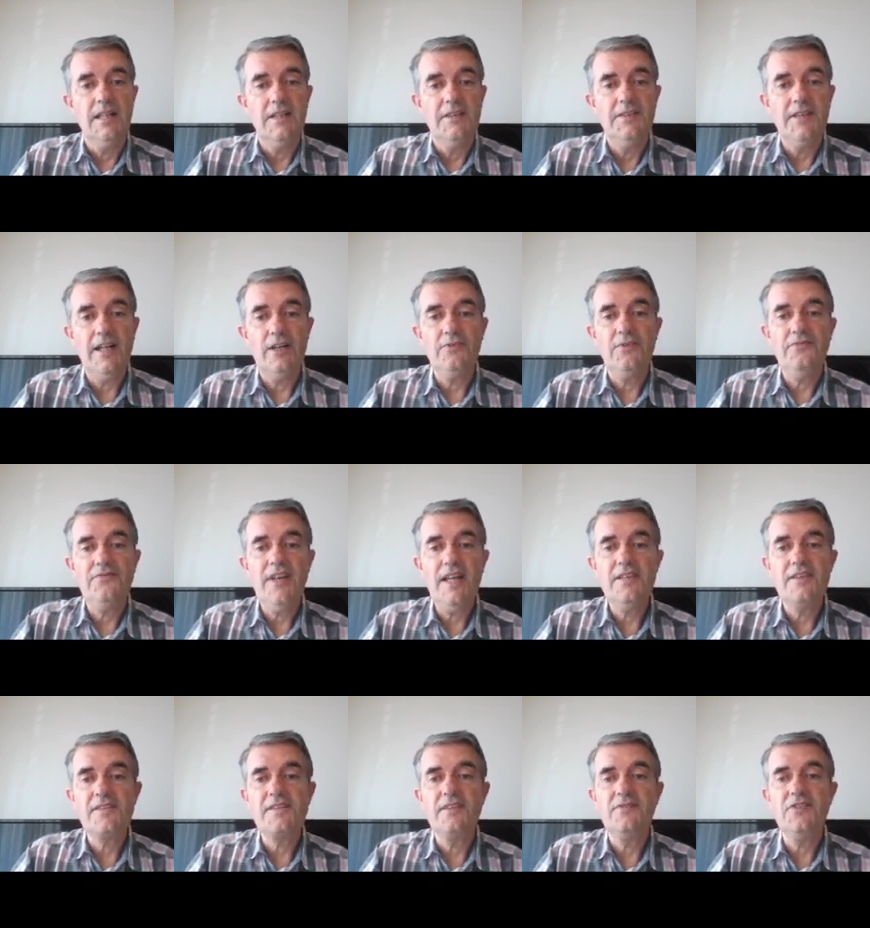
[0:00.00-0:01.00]
Now, the
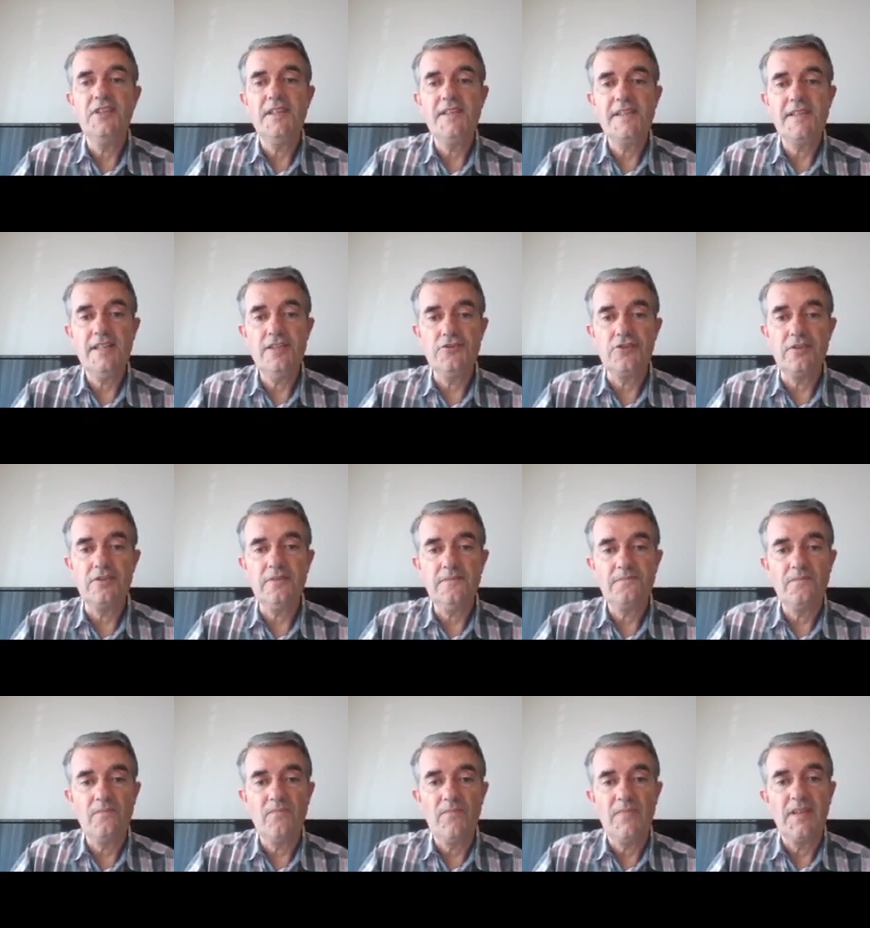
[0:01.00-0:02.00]
fairness of a decision
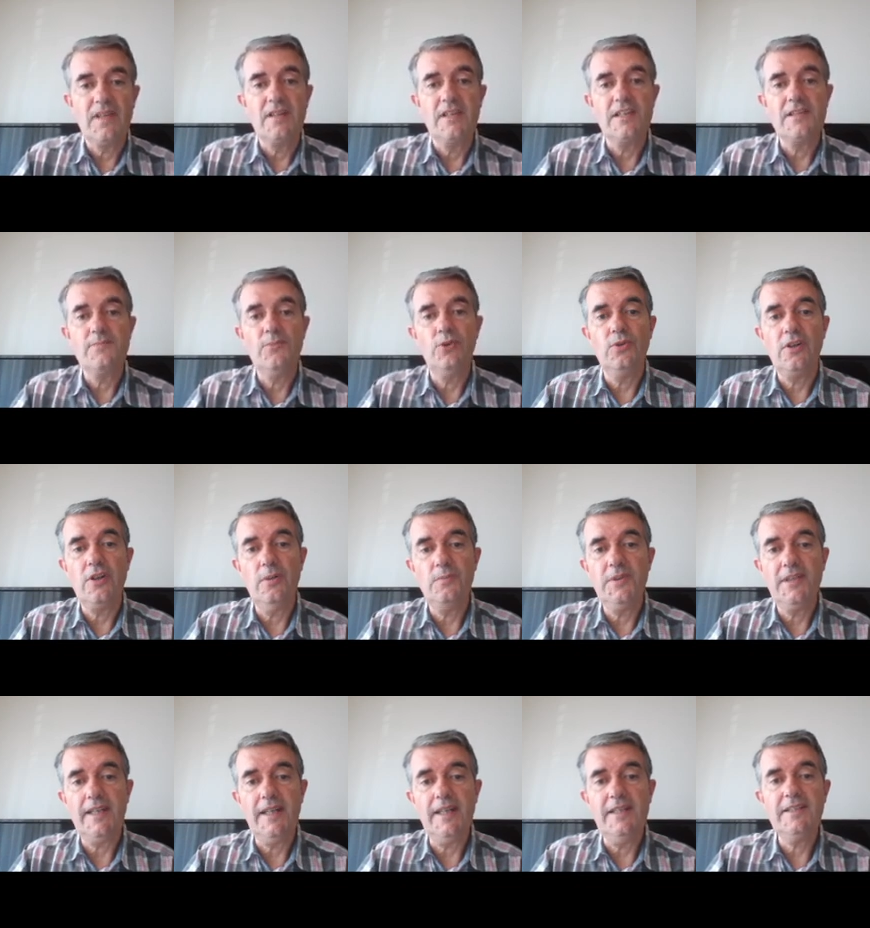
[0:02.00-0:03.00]
is more
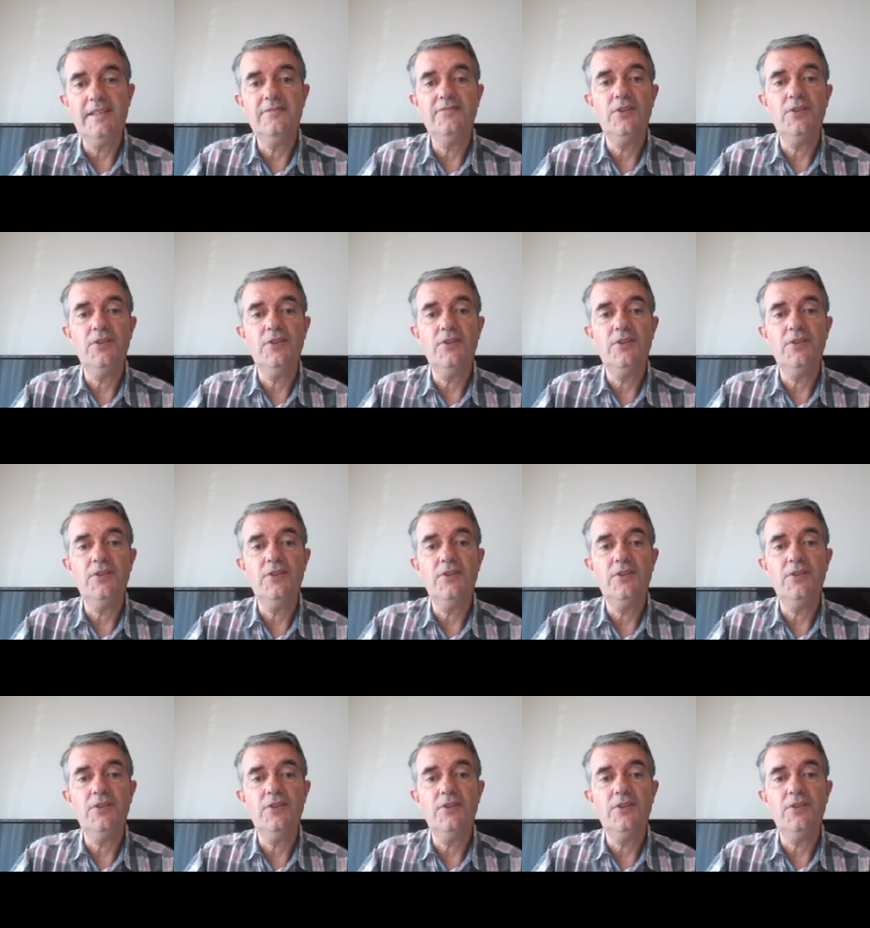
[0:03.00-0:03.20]
complicated.